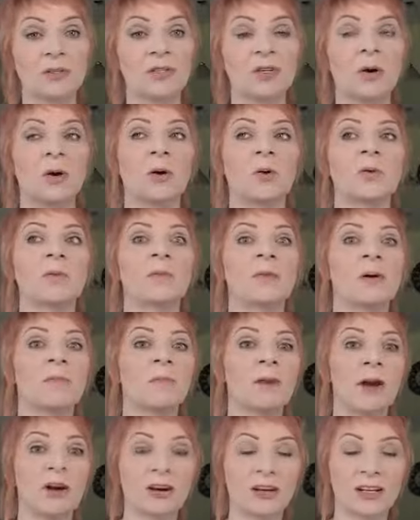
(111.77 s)
so
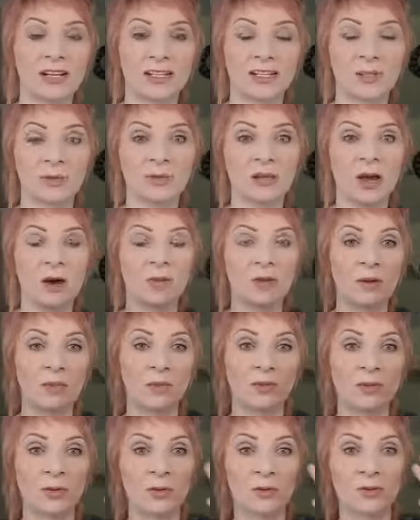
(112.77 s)
Americans will now be
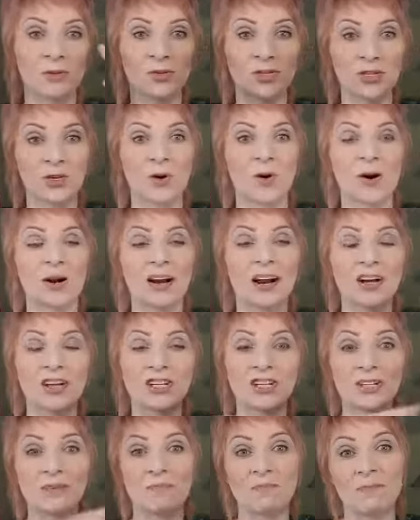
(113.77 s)
able to go to the store and
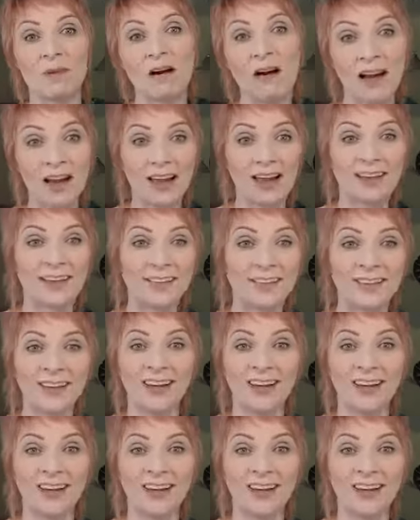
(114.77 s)
actually buy